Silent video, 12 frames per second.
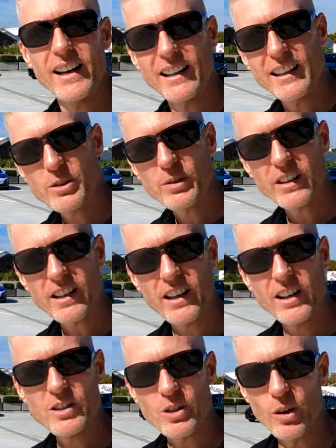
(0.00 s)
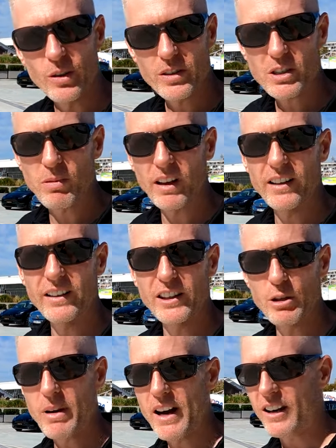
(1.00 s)
electric cars on display
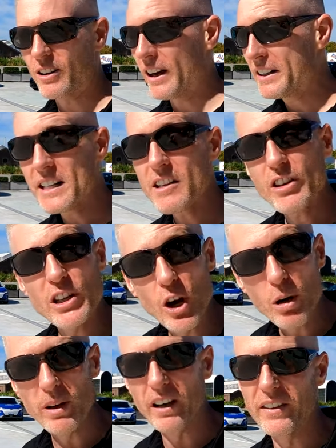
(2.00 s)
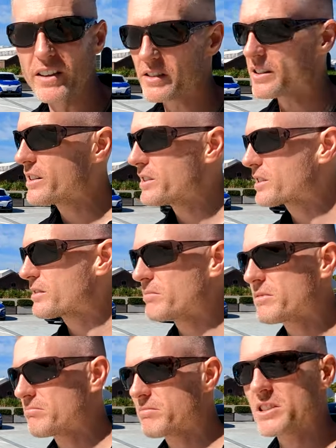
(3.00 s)
in the parking lot. I didn't even know about this. It is
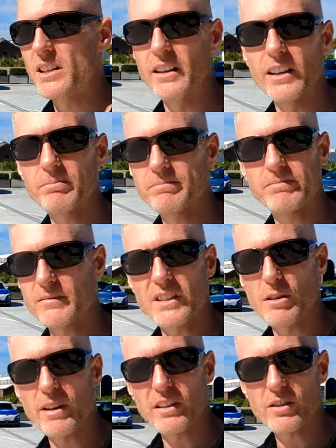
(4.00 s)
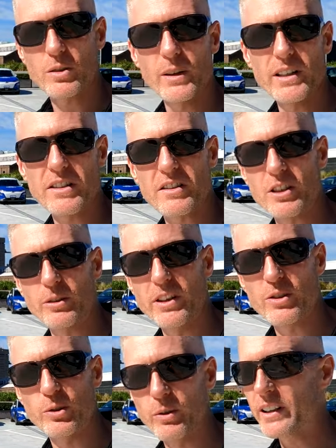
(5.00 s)
Sydney, it's about 26
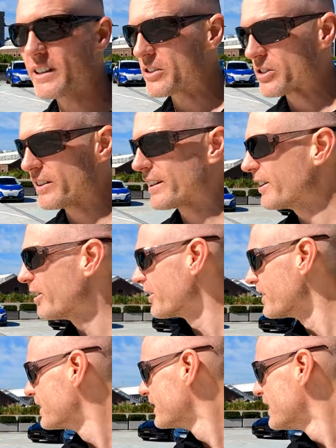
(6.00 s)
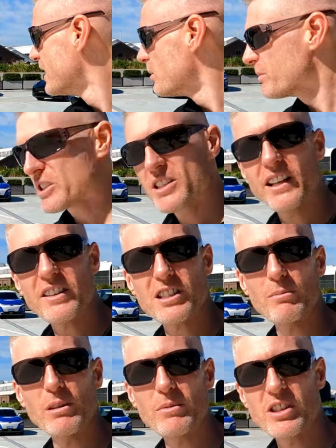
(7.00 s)
degrees already and it's going to get hotter. But check out
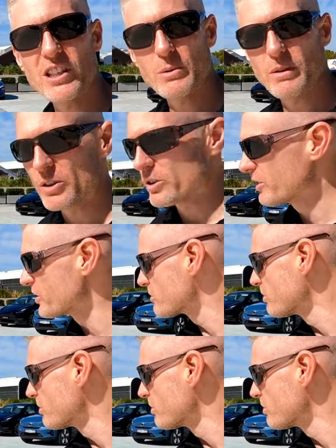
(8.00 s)
some of the machines we've got on